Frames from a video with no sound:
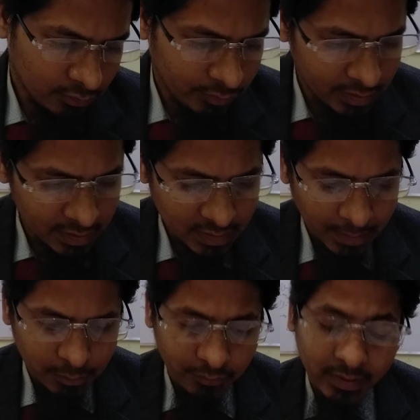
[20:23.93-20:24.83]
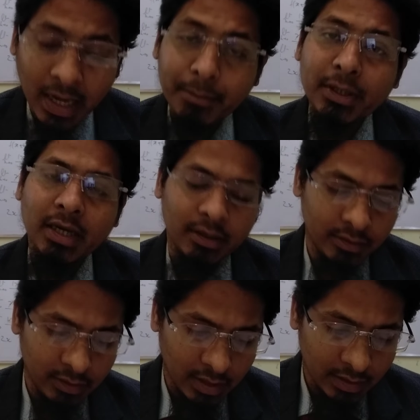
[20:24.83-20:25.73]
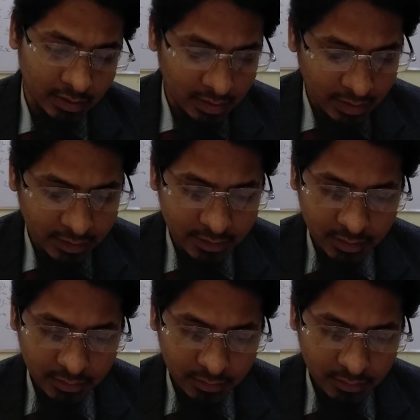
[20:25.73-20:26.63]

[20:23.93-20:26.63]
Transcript: Various types of chemicals are released